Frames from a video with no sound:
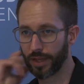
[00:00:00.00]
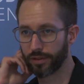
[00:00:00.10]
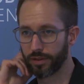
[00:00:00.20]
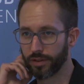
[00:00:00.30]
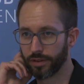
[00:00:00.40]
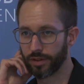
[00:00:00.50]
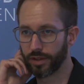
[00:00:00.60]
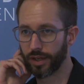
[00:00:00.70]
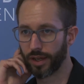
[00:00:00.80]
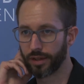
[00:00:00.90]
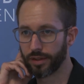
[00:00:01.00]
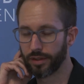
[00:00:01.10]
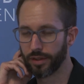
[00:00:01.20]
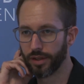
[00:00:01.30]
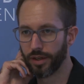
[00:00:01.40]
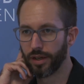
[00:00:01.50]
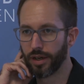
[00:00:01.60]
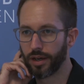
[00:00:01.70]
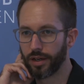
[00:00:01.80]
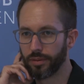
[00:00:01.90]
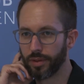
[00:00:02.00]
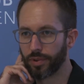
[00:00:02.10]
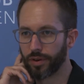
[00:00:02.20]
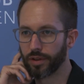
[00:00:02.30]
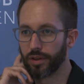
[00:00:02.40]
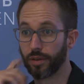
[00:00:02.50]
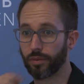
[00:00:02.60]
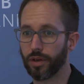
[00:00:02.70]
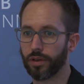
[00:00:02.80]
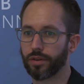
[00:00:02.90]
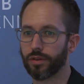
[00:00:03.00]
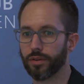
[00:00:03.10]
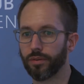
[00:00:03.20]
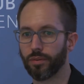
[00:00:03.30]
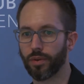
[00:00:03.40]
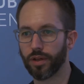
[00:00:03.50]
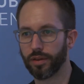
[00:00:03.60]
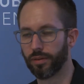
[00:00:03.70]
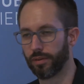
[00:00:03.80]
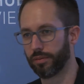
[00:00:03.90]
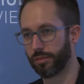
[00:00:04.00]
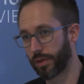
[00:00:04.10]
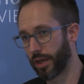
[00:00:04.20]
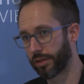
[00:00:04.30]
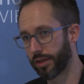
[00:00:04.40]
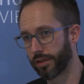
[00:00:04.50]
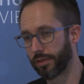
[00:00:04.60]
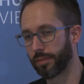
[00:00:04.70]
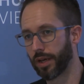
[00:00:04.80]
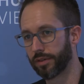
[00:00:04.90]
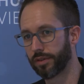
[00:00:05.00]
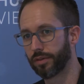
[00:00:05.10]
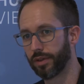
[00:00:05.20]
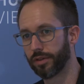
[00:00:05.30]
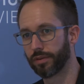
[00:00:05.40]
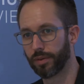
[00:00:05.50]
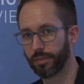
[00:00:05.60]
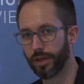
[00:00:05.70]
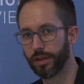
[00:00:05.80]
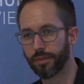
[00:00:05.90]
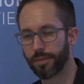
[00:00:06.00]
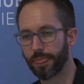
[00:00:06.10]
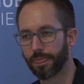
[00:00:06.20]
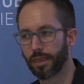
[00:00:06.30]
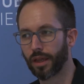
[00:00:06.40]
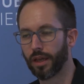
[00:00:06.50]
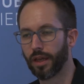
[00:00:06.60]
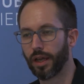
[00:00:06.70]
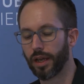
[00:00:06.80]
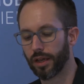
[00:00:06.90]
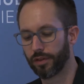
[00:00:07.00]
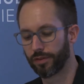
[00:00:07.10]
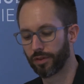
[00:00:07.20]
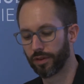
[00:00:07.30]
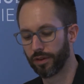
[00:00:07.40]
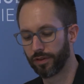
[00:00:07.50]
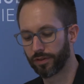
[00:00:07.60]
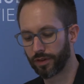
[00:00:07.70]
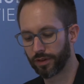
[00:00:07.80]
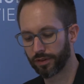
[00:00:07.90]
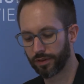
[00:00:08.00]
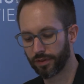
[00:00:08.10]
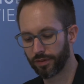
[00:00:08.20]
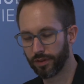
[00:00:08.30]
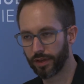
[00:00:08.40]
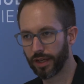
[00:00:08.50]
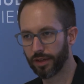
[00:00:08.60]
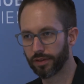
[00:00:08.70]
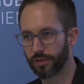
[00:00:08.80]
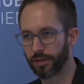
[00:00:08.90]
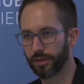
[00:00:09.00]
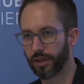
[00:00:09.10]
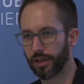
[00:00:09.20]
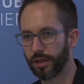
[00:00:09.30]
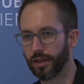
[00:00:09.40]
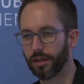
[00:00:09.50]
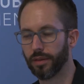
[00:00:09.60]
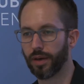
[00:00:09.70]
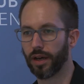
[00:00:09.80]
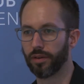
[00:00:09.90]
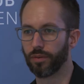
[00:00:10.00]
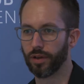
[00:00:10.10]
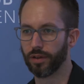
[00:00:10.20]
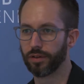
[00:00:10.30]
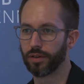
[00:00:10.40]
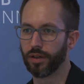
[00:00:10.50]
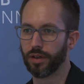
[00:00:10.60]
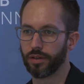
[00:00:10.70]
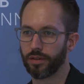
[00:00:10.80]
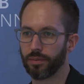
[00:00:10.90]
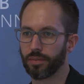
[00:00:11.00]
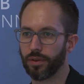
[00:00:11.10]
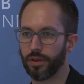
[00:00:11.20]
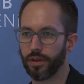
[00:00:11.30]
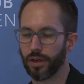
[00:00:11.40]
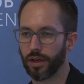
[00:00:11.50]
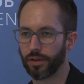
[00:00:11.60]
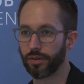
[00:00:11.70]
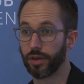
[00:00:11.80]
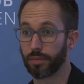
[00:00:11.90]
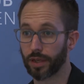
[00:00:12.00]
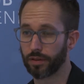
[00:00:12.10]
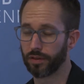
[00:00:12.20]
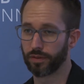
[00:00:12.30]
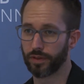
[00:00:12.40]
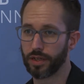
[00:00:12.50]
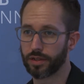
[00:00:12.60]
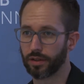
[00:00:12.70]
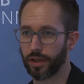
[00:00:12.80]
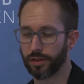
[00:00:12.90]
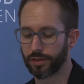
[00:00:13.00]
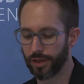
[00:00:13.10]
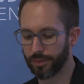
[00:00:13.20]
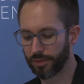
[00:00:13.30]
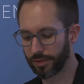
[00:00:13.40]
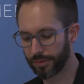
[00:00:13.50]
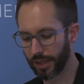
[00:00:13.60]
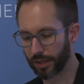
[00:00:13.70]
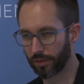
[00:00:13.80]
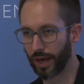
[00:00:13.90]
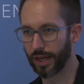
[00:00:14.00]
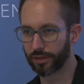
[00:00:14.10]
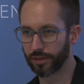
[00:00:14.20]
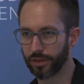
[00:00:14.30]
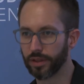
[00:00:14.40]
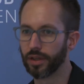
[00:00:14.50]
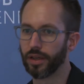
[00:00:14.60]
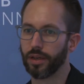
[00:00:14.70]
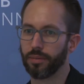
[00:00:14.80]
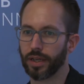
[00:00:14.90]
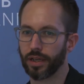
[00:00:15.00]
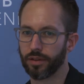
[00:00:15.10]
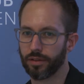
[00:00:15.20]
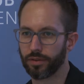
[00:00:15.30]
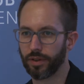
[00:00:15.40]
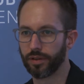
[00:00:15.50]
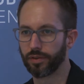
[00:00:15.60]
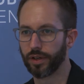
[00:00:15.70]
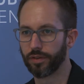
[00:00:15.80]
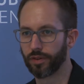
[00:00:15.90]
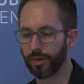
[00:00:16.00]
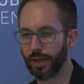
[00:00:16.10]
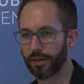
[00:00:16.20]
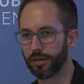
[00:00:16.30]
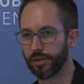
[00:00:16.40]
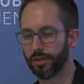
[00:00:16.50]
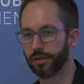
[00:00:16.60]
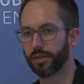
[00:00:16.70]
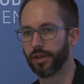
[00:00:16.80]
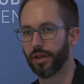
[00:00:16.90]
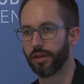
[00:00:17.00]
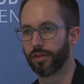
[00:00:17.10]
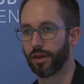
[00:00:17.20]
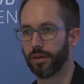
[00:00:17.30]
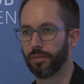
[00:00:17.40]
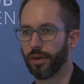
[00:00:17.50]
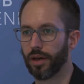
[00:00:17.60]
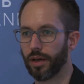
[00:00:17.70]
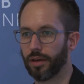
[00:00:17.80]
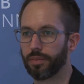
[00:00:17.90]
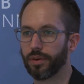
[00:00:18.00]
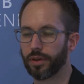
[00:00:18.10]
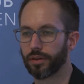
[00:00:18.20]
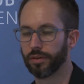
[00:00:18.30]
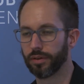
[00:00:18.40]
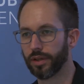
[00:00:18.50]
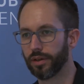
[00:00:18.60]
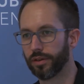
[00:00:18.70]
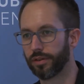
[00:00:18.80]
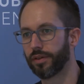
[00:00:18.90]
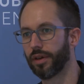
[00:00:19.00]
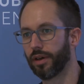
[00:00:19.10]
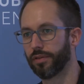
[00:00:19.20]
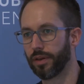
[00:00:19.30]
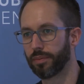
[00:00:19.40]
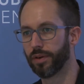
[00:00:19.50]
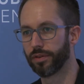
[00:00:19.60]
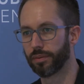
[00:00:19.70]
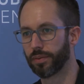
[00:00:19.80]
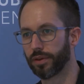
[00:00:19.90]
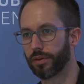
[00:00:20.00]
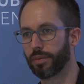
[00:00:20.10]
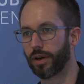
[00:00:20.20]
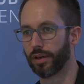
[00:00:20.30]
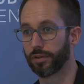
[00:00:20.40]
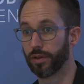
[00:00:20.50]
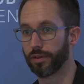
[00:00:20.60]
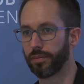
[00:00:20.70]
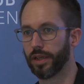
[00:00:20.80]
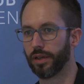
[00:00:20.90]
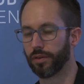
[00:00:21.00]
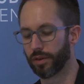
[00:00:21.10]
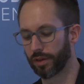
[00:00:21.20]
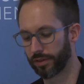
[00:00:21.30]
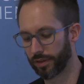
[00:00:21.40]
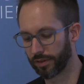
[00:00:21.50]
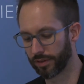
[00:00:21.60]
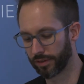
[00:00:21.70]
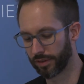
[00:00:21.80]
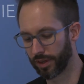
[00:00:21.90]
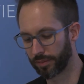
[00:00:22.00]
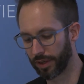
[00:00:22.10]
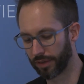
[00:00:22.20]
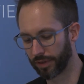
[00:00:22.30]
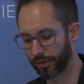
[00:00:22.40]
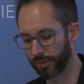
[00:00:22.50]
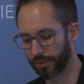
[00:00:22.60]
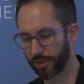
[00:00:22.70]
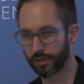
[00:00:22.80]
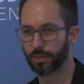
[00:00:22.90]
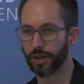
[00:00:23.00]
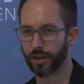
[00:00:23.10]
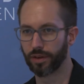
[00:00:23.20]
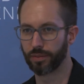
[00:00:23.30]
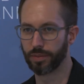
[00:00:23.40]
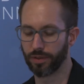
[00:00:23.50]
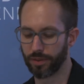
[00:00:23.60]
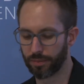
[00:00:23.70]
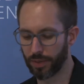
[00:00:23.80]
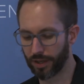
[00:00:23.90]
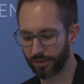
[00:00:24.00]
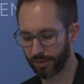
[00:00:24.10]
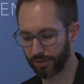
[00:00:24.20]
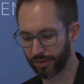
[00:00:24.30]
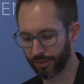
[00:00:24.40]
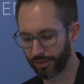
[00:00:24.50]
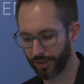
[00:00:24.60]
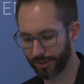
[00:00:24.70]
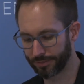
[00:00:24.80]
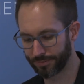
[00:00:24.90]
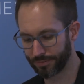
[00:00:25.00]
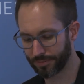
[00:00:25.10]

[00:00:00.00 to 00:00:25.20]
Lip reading: messages a day. Importantly, they weren't told what the content of the bot's tweets would be. And for the first few days of the study, the bot was simply tweeting pictures of nature landscapes. And it gradually began to tweet 24 messages from political leaders of the opposing political party, as well as media organizations and nonprofit groups. I'll explain how we built the bots in just a second.